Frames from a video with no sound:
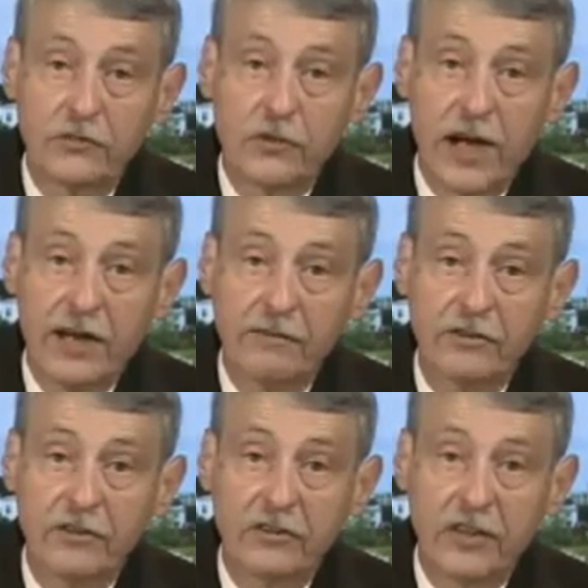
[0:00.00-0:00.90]
of
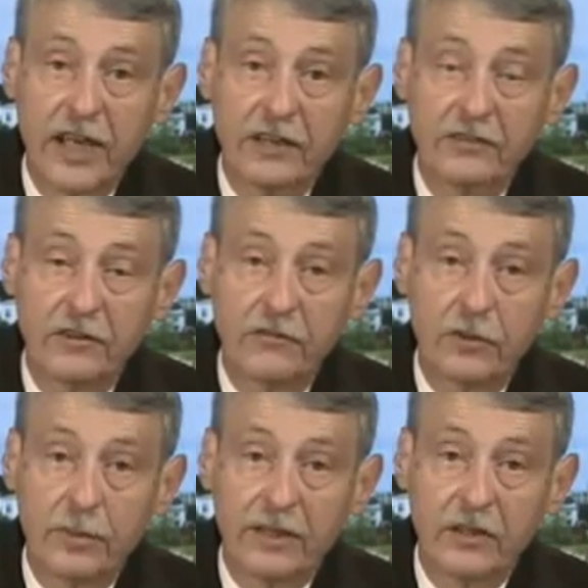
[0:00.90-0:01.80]
drivers that's lasted
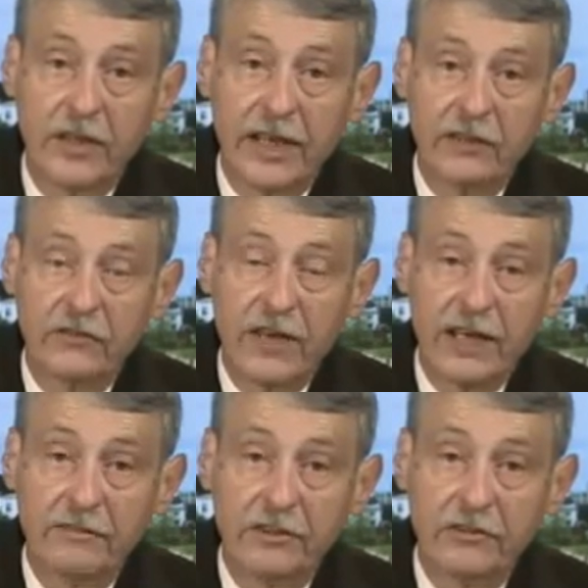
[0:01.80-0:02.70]
for about the last
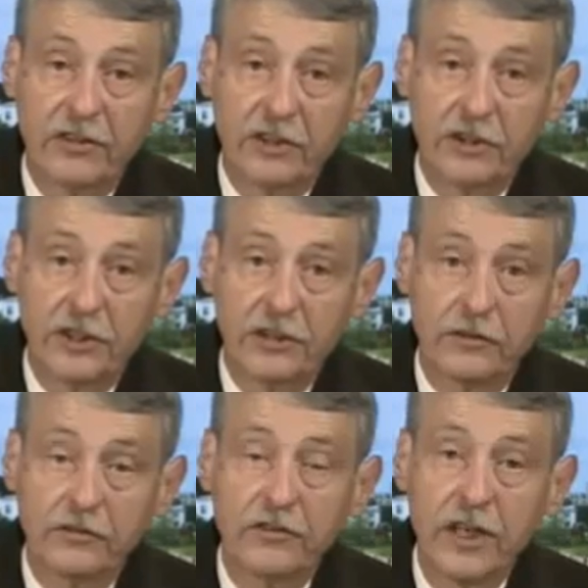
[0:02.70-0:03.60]
5 to 6
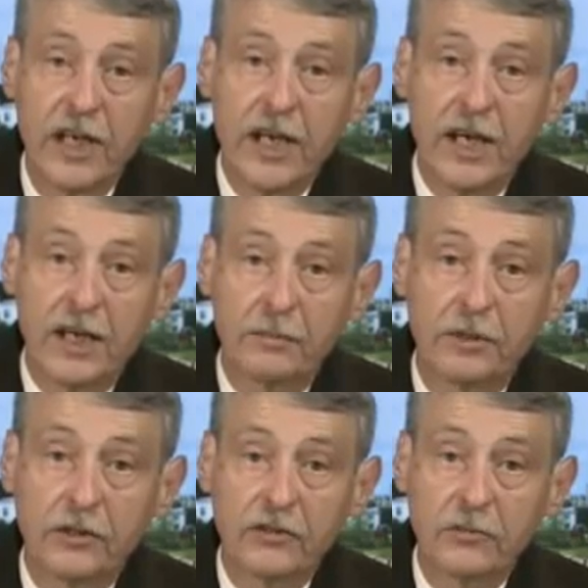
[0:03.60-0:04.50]
years,
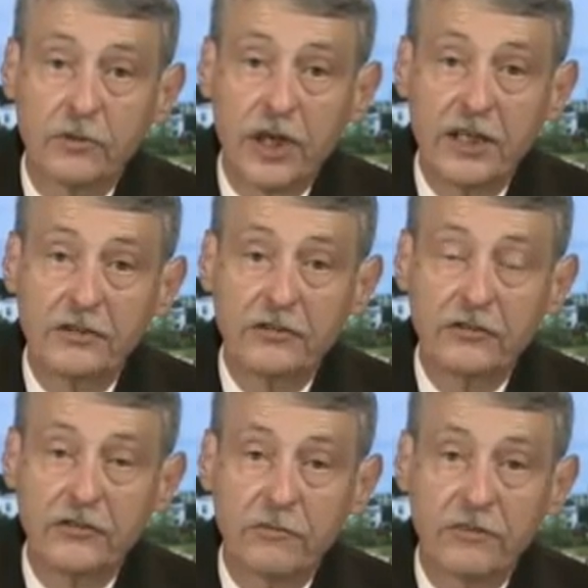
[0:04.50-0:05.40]
but there's some changes
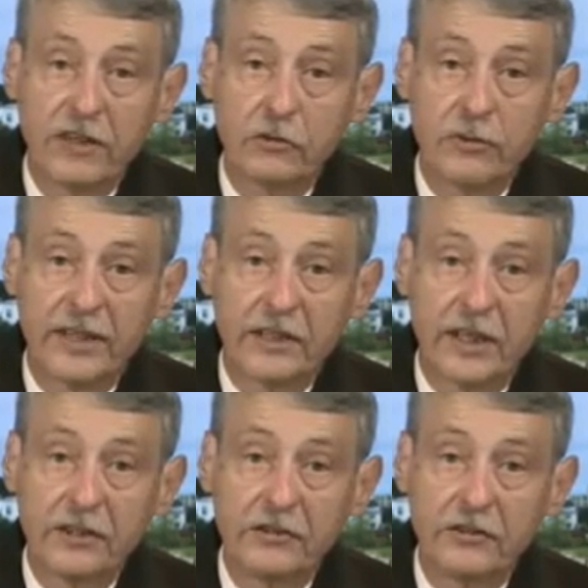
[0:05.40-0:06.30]
in some federal
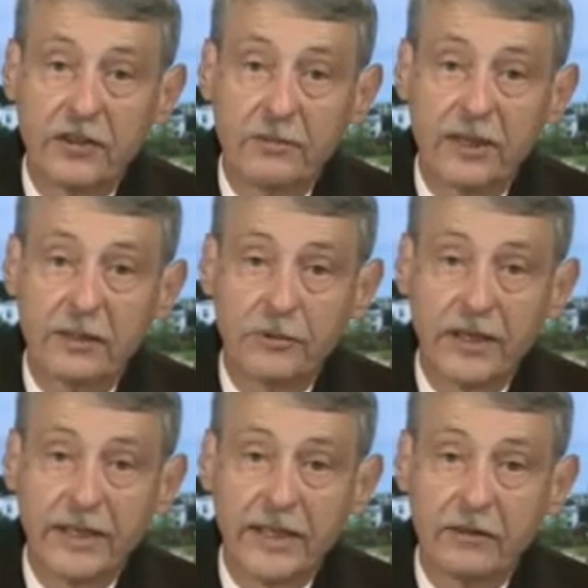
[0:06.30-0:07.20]
regulations coming up
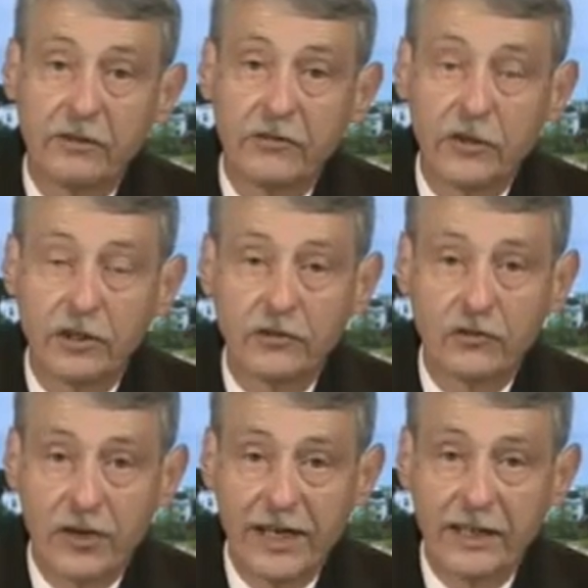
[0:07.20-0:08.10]
right now as far as
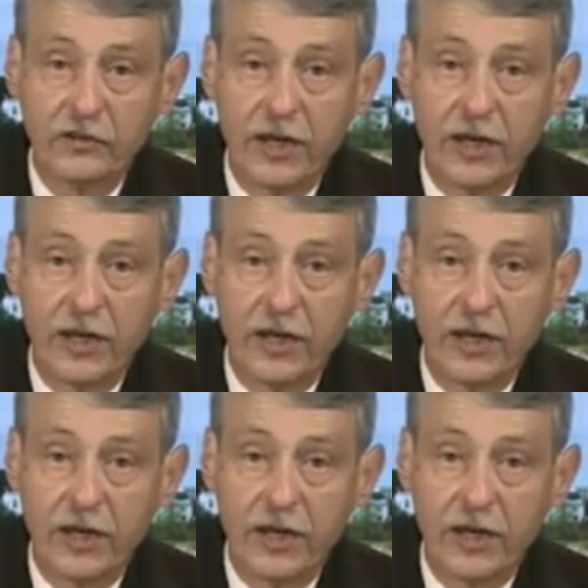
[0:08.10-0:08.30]
training